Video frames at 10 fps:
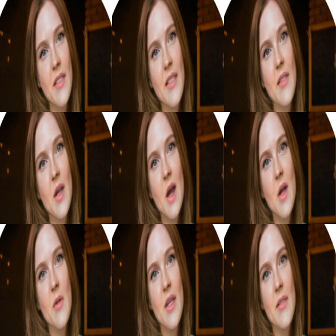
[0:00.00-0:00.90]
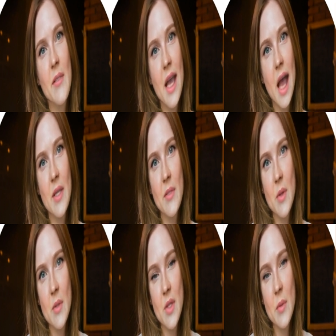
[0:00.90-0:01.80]
manifested by
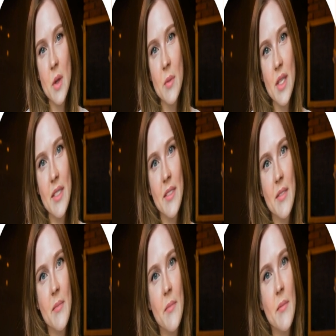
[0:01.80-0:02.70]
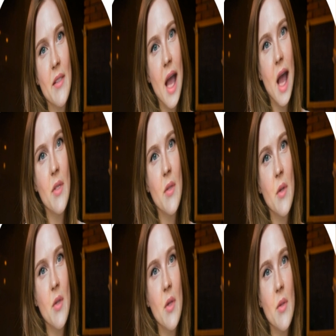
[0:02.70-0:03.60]
loss of the tinctorial properties
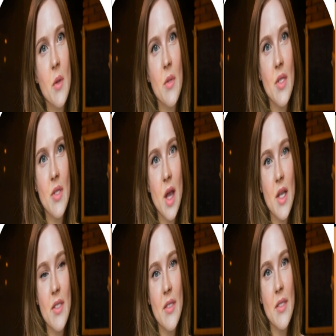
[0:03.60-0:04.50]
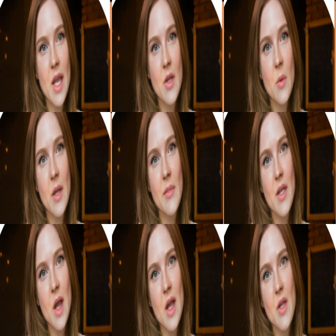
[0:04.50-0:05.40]
of the nuclei, which appear
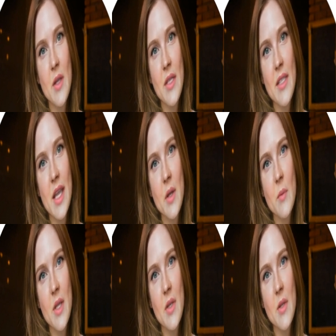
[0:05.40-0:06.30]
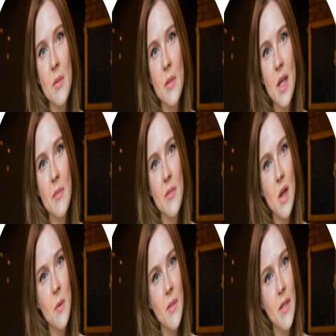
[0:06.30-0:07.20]
pale or eosinophilic,
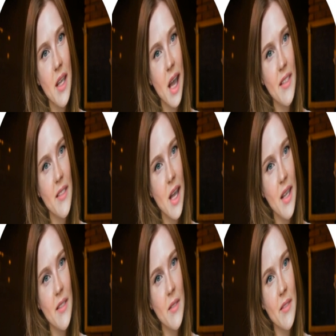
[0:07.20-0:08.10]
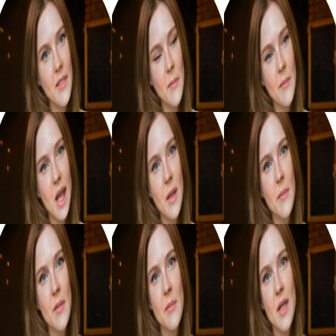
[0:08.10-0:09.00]
rather than
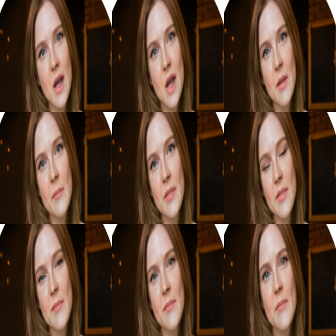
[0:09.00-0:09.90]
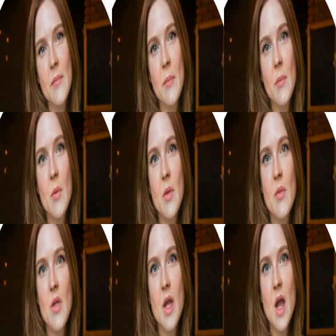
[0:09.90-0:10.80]
basophilic, and occasionally become
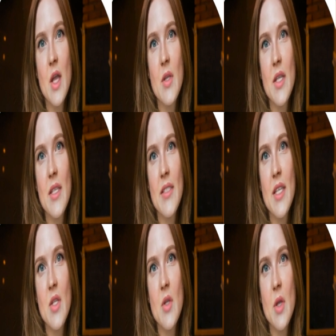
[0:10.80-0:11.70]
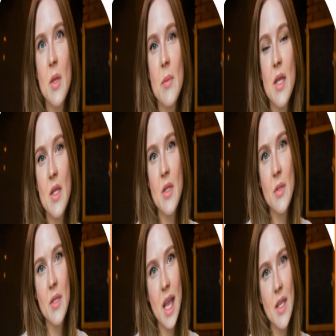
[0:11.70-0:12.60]
erased. The
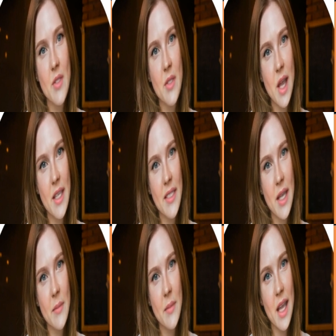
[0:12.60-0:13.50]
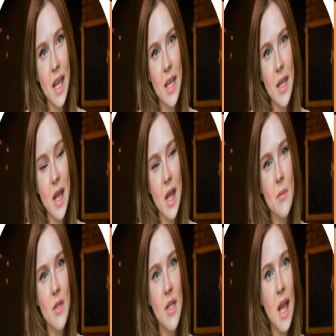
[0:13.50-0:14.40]
cytoplasm of the cells is homogeneous